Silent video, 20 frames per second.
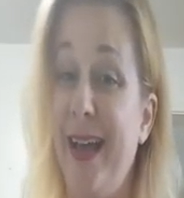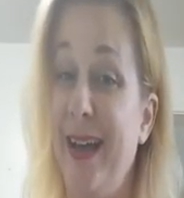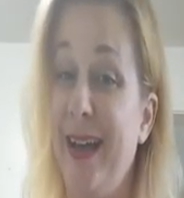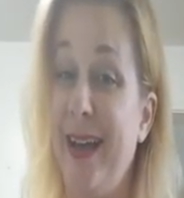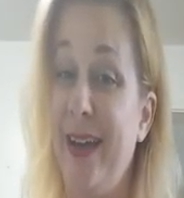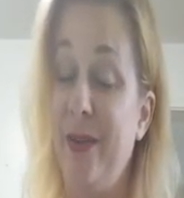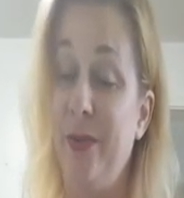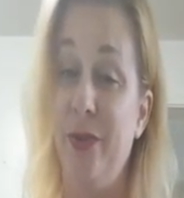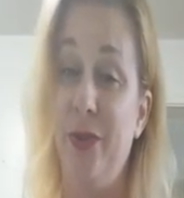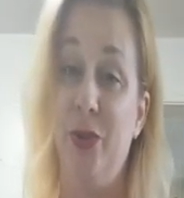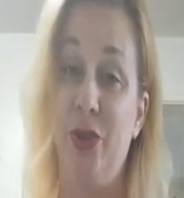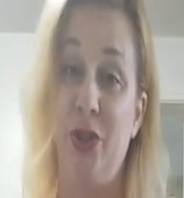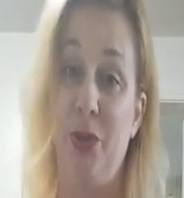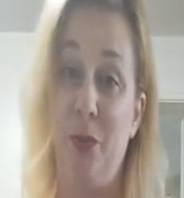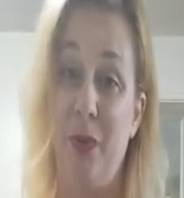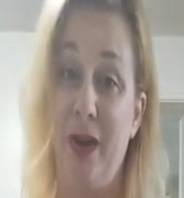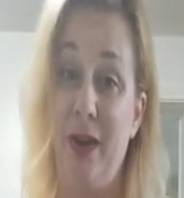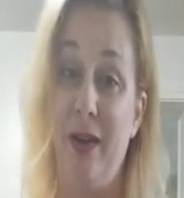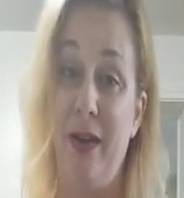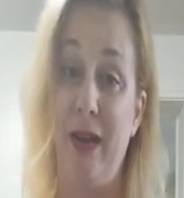I don't usually
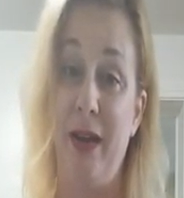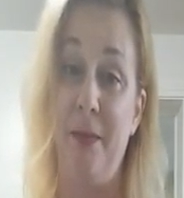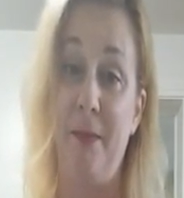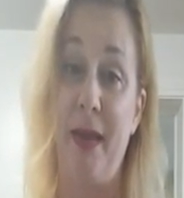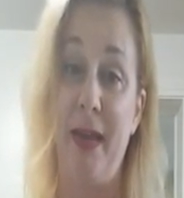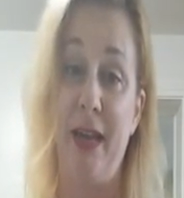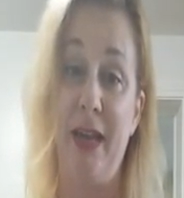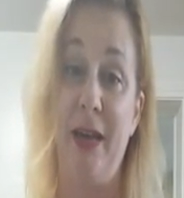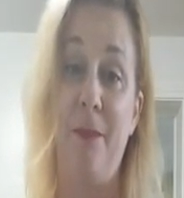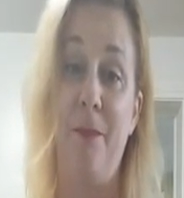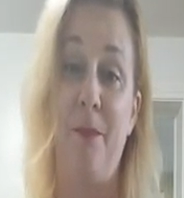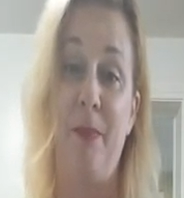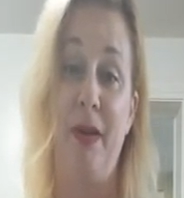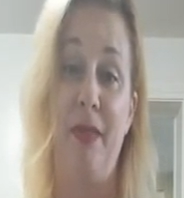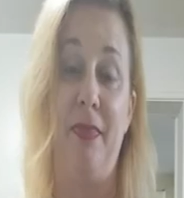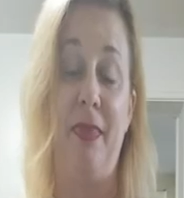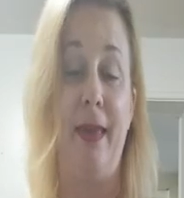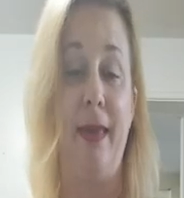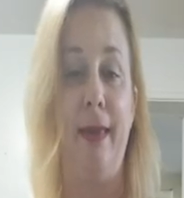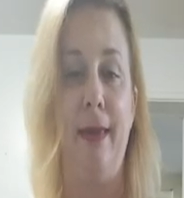wear a lot of makeup,
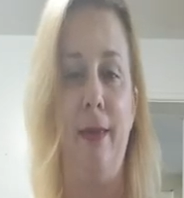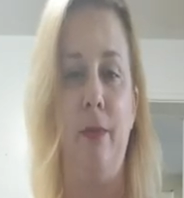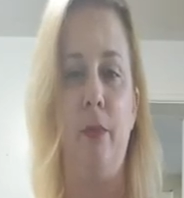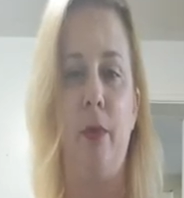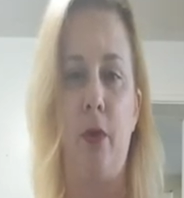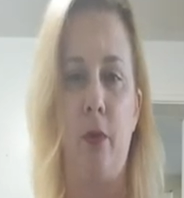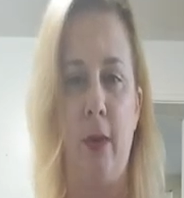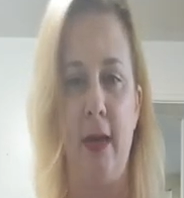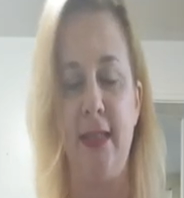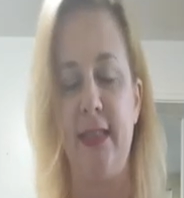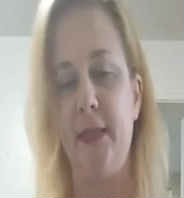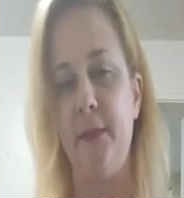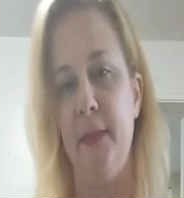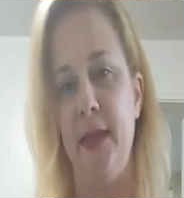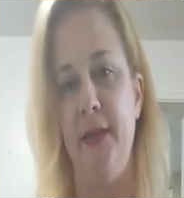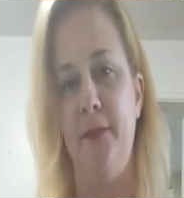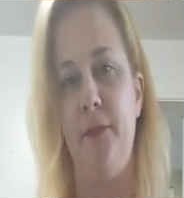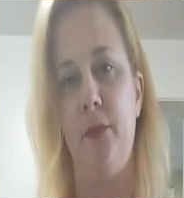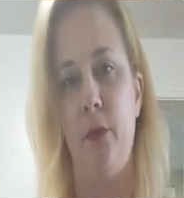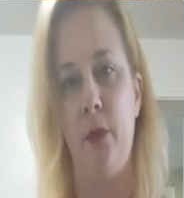but they request
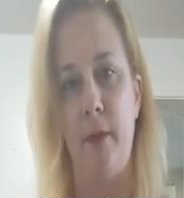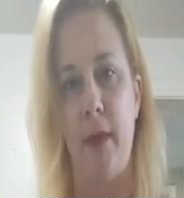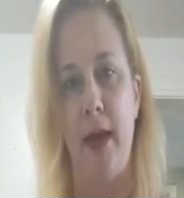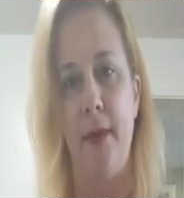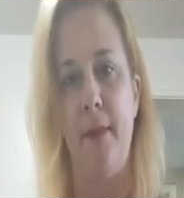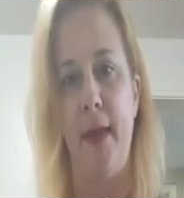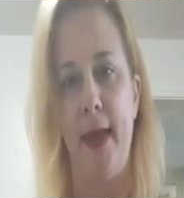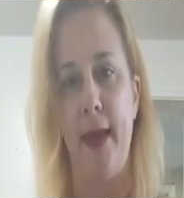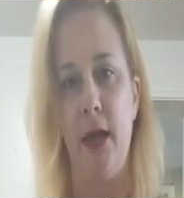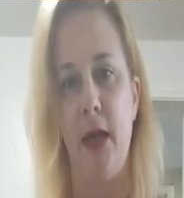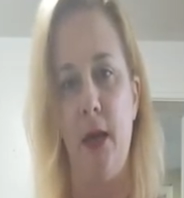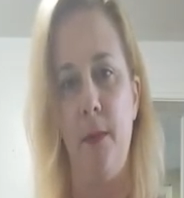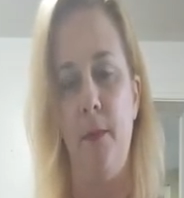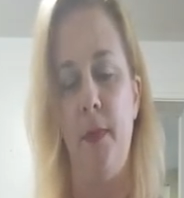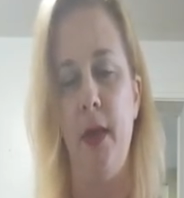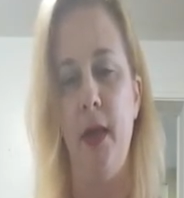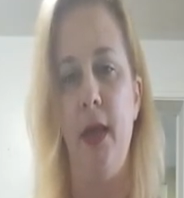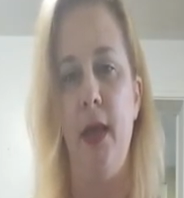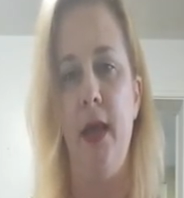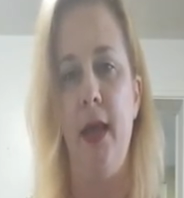me for my makeup
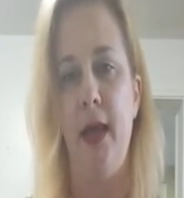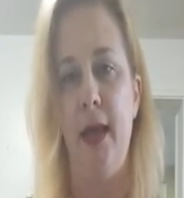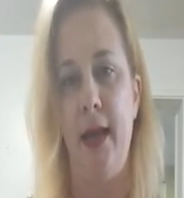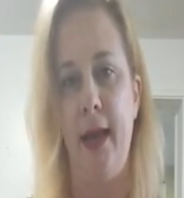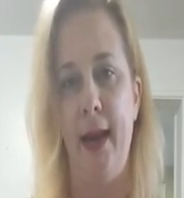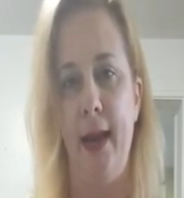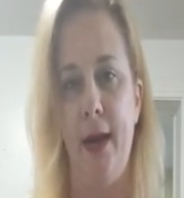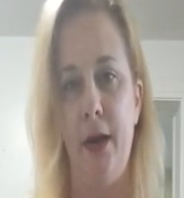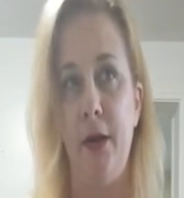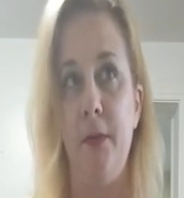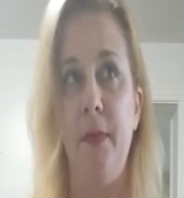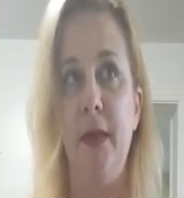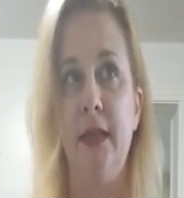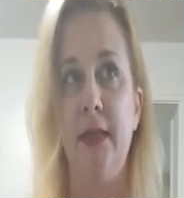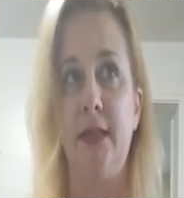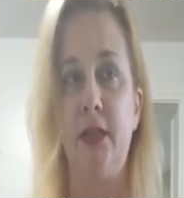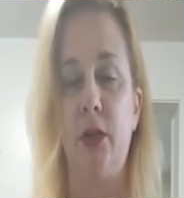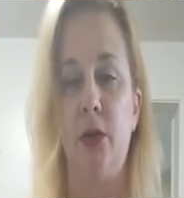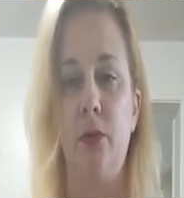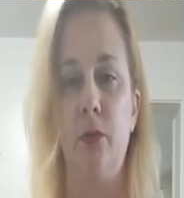and hair to be a
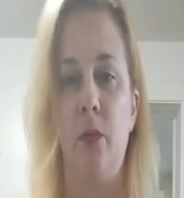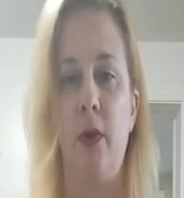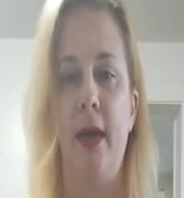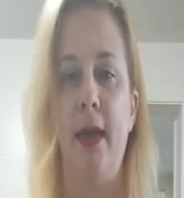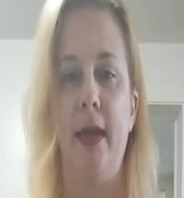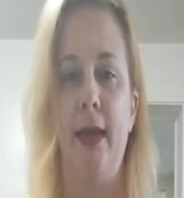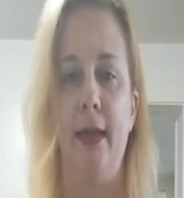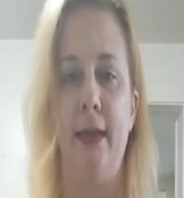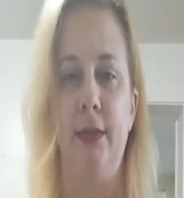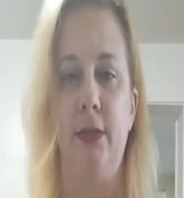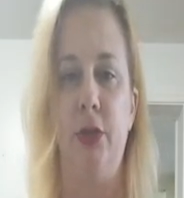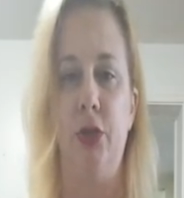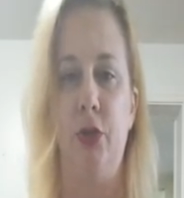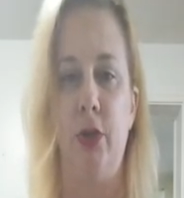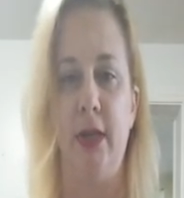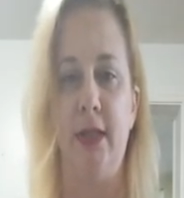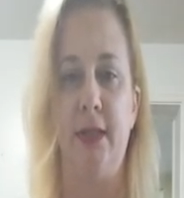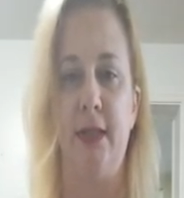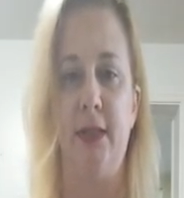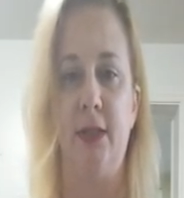certain way and to
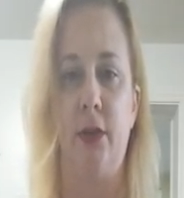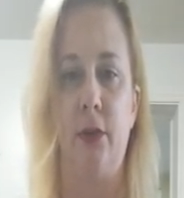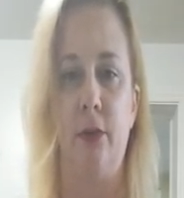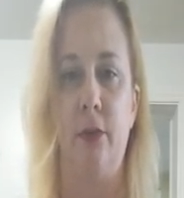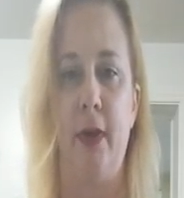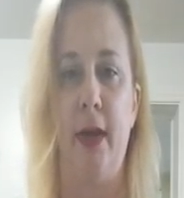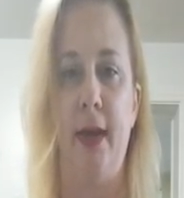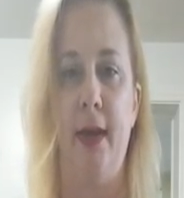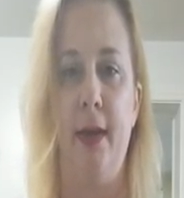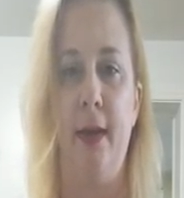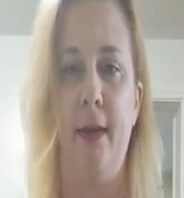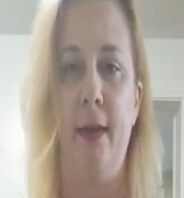dress a certain way.